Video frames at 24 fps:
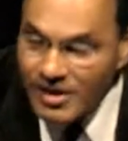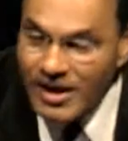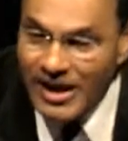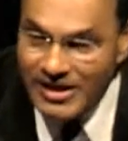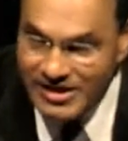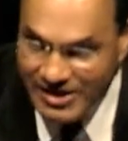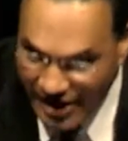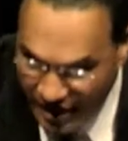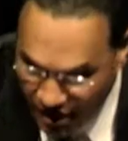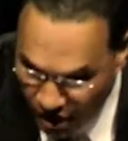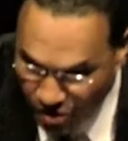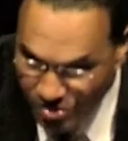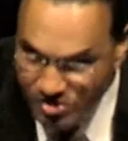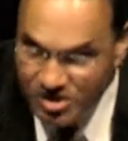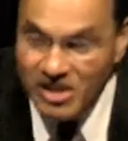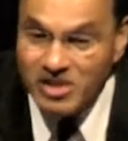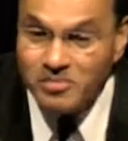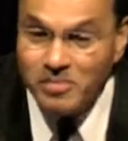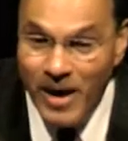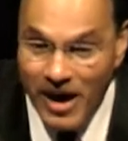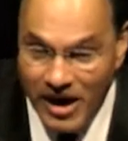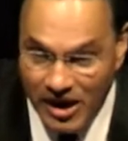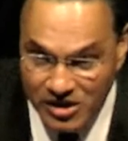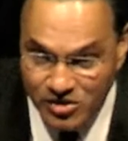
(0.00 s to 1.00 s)
Latinos,
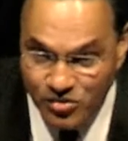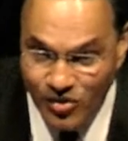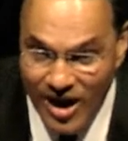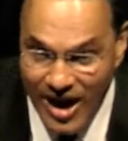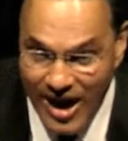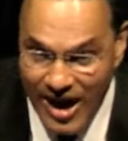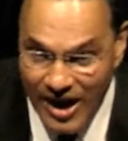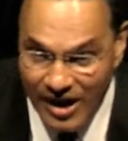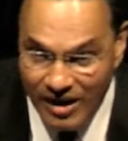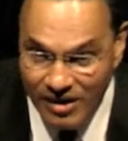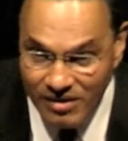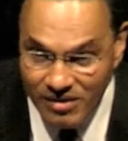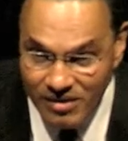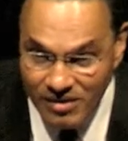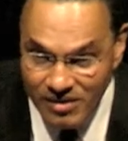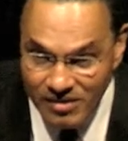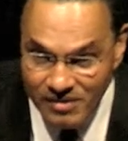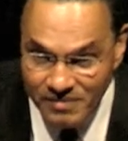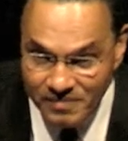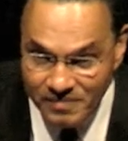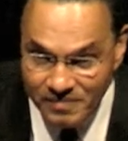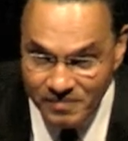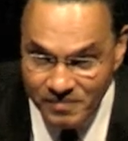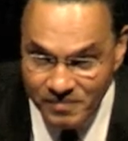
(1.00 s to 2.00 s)
Hispanics, right?
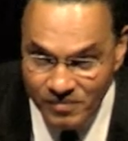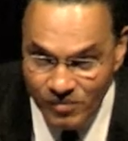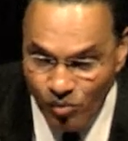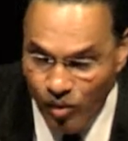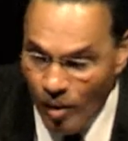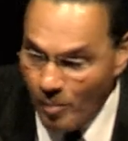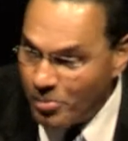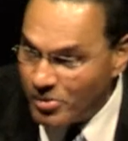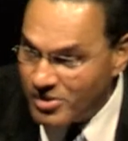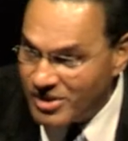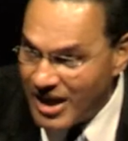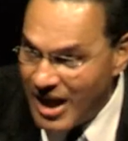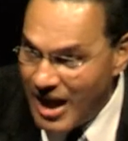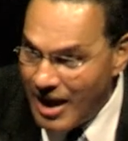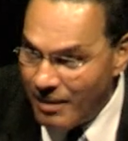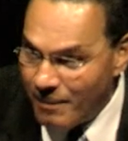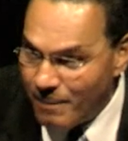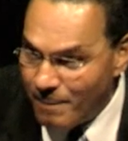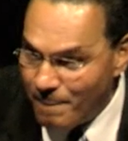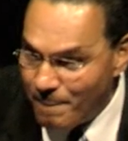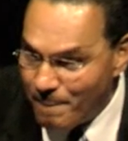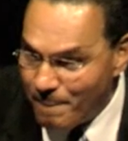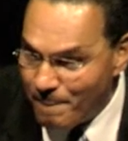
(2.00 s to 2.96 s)
What percent?